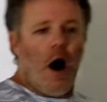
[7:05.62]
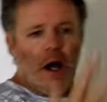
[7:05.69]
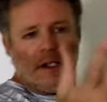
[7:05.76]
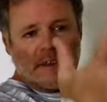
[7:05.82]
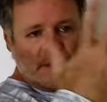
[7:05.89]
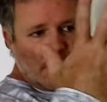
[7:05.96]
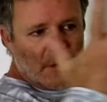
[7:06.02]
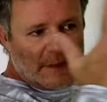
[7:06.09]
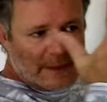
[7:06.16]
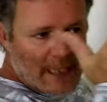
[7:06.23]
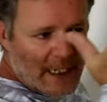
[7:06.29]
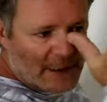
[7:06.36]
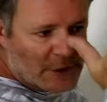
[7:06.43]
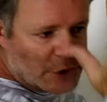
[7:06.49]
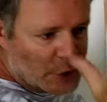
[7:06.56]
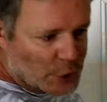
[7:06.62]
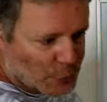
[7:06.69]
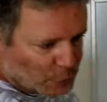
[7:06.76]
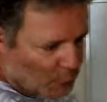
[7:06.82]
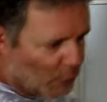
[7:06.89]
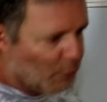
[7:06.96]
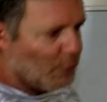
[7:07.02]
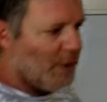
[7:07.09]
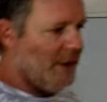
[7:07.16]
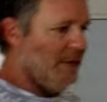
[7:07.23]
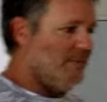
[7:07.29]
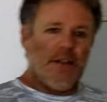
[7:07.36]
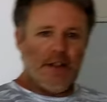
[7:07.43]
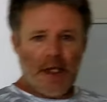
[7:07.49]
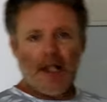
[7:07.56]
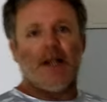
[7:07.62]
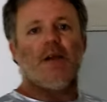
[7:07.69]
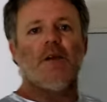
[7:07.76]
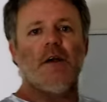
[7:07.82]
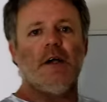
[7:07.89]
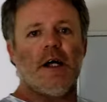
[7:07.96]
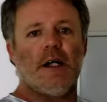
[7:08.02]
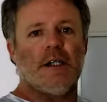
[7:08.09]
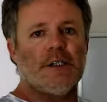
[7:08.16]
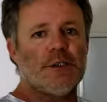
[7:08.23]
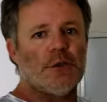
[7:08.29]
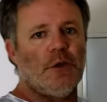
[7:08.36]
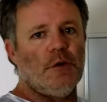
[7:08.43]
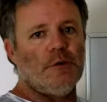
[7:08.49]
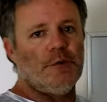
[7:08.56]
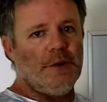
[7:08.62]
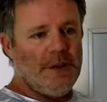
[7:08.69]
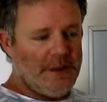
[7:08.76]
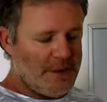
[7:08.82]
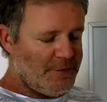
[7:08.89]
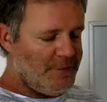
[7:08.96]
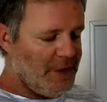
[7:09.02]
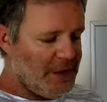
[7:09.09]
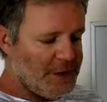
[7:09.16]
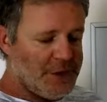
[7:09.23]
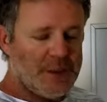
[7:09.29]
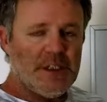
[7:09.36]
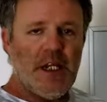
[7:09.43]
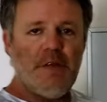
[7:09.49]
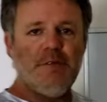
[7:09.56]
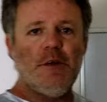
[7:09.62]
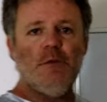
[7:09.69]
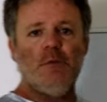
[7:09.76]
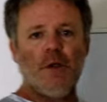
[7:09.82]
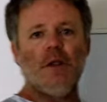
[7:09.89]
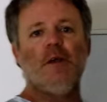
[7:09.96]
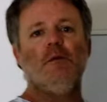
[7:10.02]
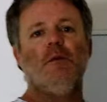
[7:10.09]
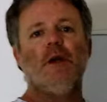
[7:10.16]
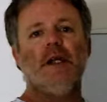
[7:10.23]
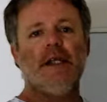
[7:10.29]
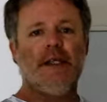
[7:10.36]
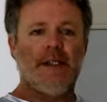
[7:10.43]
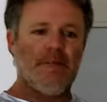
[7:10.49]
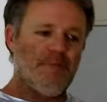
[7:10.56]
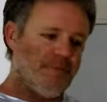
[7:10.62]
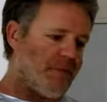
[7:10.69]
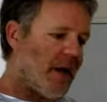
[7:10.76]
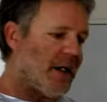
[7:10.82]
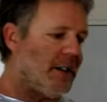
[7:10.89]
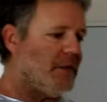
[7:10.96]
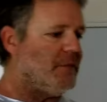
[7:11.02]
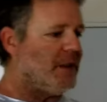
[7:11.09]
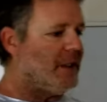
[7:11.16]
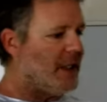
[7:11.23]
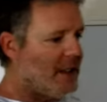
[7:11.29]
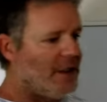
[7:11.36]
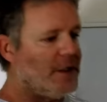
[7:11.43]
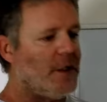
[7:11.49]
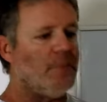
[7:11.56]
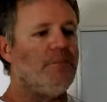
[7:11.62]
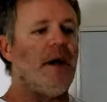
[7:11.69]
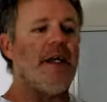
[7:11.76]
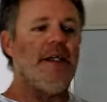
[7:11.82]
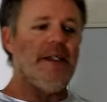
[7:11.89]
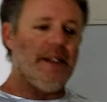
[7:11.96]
right, so I said trolling. Gotta learn how to troll for these fish if you really wanna find them and get into the bite